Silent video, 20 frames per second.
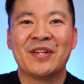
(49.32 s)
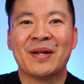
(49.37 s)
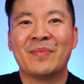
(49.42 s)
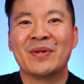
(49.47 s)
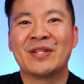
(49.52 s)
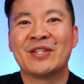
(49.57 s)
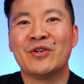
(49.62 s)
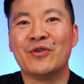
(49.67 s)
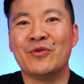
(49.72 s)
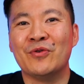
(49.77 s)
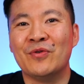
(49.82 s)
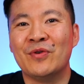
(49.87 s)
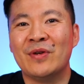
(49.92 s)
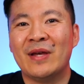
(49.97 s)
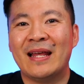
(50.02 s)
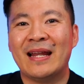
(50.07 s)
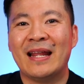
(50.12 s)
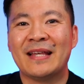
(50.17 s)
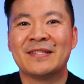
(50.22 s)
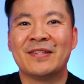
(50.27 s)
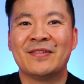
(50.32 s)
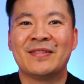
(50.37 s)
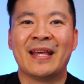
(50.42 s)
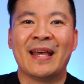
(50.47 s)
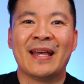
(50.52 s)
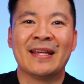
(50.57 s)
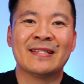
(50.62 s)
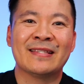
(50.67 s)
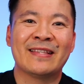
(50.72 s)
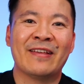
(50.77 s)
number 2, it lets you
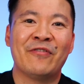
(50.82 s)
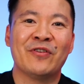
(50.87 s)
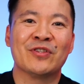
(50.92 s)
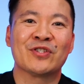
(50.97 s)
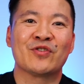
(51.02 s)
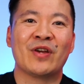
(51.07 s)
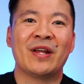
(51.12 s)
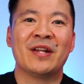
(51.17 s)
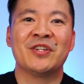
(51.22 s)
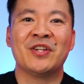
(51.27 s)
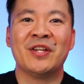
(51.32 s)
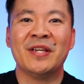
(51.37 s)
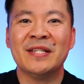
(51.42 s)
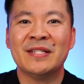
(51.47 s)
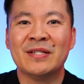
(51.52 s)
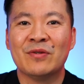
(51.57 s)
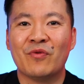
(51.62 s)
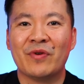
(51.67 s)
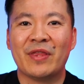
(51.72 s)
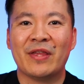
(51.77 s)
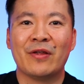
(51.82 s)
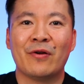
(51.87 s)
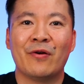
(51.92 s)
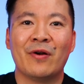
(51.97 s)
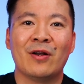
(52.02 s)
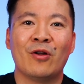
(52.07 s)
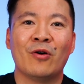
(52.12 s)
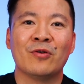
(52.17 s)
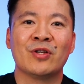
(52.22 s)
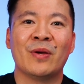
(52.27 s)
test different strategies whether you're
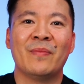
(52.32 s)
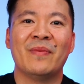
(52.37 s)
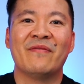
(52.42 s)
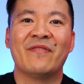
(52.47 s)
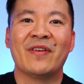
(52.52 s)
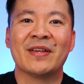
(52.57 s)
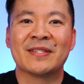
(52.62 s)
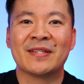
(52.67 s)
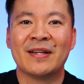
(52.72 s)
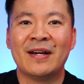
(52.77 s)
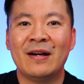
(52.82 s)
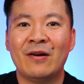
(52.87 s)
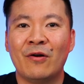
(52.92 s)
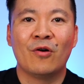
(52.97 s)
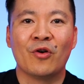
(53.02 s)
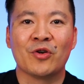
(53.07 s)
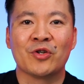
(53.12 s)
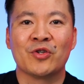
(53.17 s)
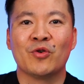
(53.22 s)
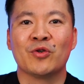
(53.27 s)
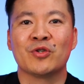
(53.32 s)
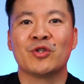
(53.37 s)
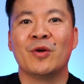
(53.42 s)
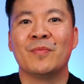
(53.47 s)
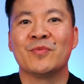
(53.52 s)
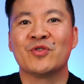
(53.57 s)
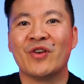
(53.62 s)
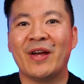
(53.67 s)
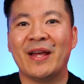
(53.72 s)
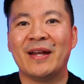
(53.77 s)
a long-term investor or a
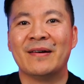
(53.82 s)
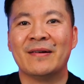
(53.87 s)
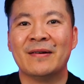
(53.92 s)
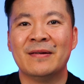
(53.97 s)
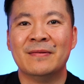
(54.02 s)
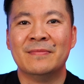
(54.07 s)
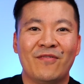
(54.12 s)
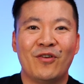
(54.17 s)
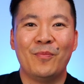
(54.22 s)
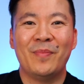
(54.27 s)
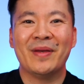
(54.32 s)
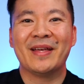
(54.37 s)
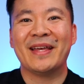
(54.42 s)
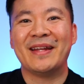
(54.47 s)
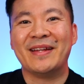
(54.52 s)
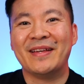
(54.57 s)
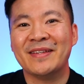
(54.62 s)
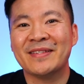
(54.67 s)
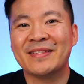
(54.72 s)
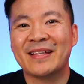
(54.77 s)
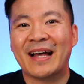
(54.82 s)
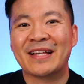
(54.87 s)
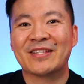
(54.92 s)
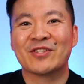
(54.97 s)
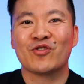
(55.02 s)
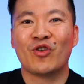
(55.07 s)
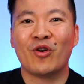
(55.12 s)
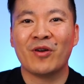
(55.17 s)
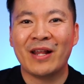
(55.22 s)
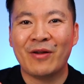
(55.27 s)
short-term trader. For beginners, I
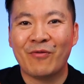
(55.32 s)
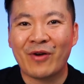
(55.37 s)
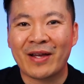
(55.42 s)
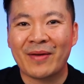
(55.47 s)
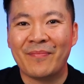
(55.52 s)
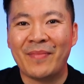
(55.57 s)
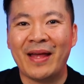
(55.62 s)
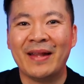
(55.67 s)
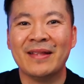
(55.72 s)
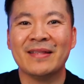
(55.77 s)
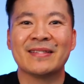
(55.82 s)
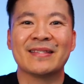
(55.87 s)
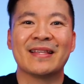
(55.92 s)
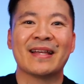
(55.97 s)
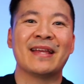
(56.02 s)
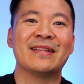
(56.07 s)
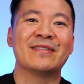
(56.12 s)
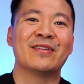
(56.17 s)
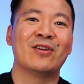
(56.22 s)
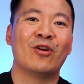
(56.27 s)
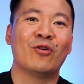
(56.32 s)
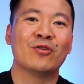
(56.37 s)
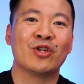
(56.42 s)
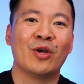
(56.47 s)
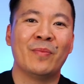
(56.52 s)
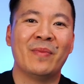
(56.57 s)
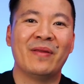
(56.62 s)
strongly recommend sticking to long-term